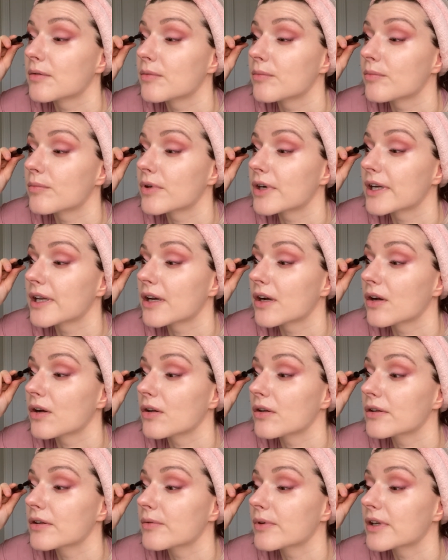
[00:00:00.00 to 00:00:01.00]
bring it
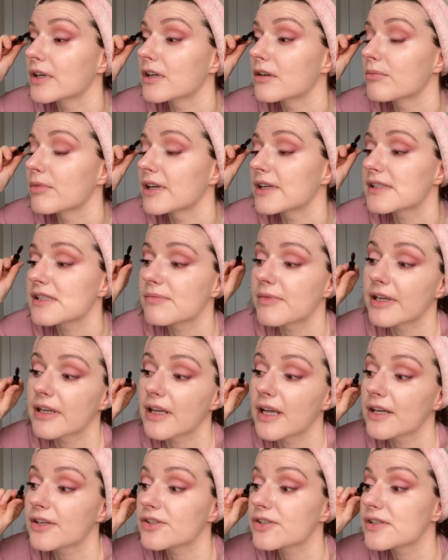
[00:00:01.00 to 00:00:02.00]
all the way to the base of my
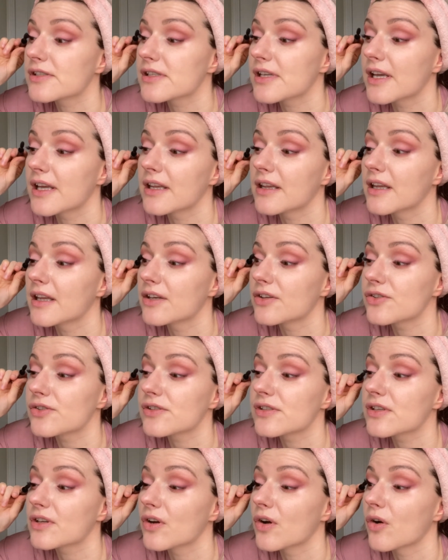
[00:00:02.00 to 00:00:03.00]
lashes and then
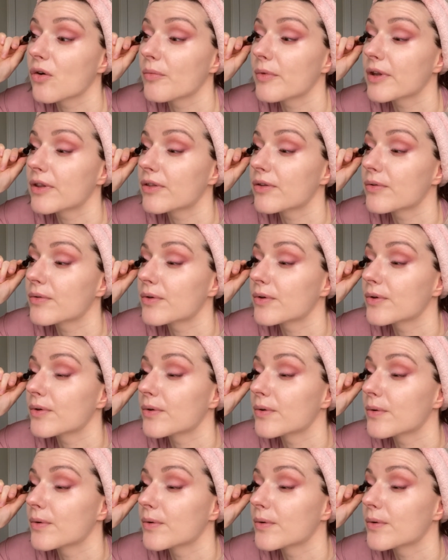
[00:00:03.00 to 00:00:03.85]
just comb it through.